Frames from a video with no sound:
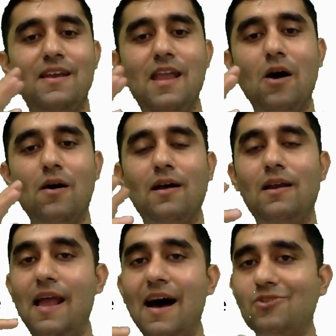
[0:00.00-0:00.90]
Now,
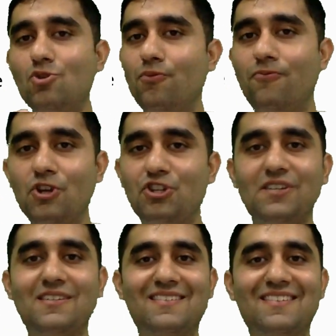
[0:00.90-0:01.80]
last two
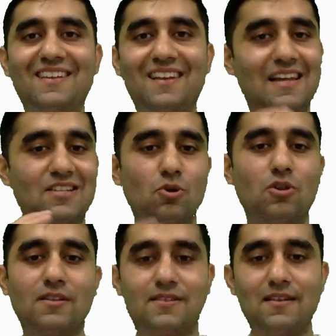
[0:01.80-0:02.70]
features, let's go to
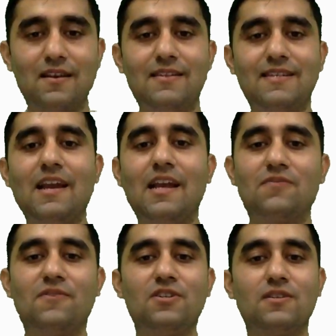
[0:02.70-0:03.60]
the second
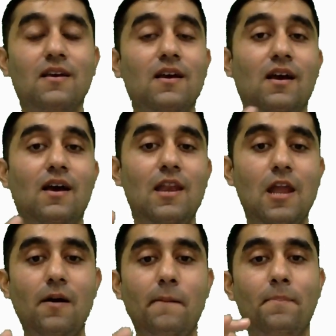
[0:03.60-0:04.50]
last features.
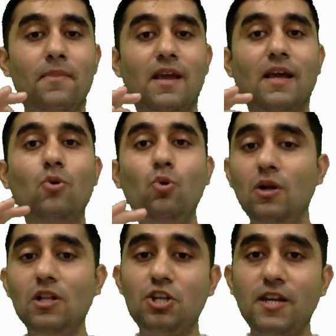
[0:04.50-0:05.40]
Now,
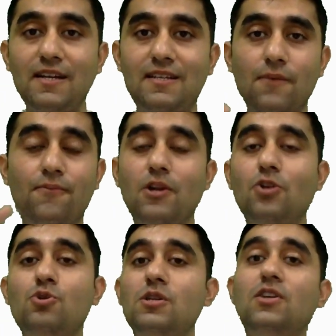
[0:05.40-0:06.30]
Google Sheets, if you're
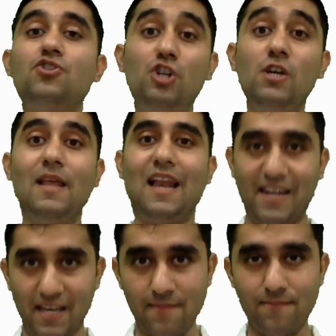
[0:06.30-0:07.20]
using the Gmail
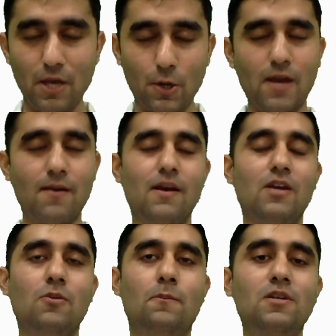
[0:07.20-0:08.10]
I D, okay,
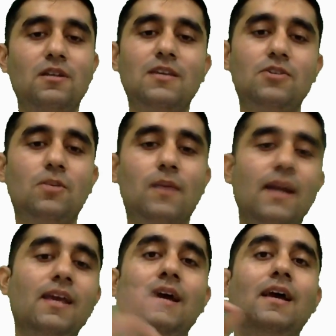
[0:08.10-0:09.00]
personally Gmail
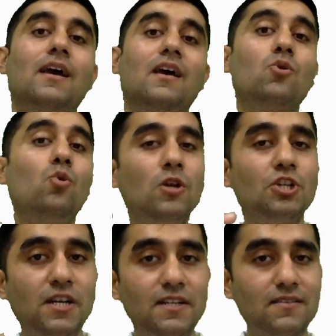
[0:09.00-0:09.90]
I D, Google
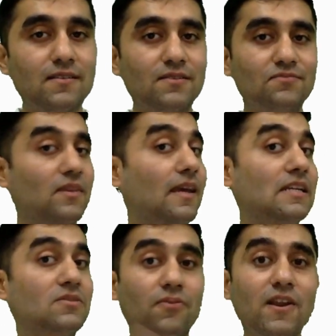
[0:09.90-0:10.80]
Sheets,
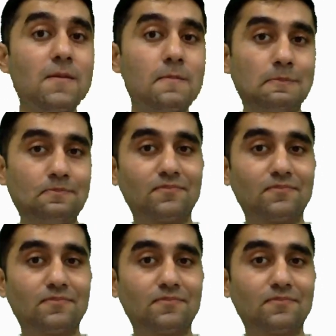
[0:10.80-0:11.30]
it's free.